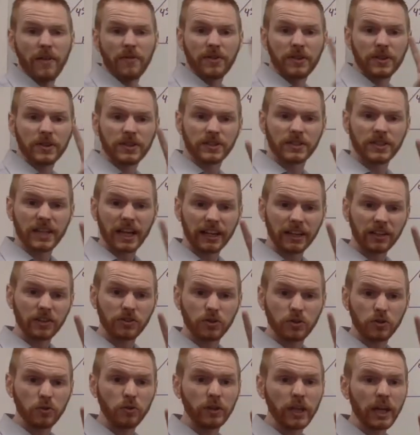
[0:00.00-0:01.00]
The second
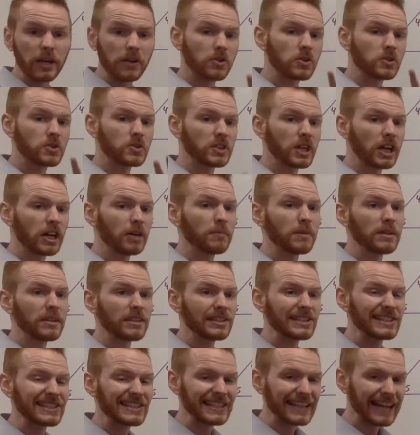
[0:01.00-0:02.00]
two letters tell me the
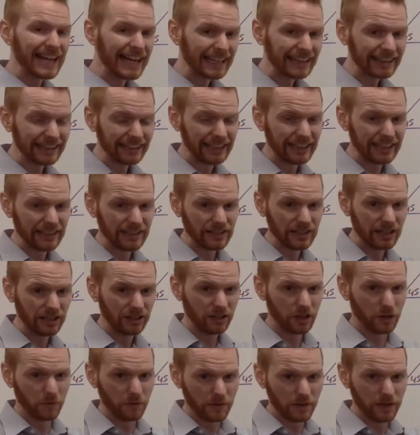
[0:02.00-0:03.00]
side lengths that
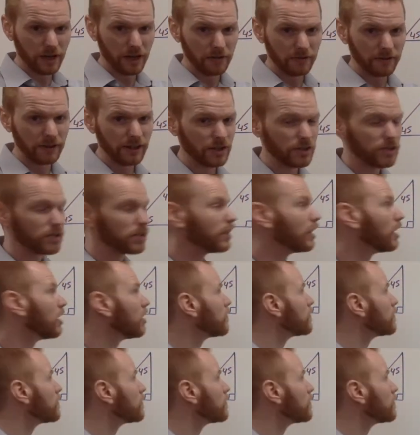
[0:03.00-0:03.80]
go with that ratio.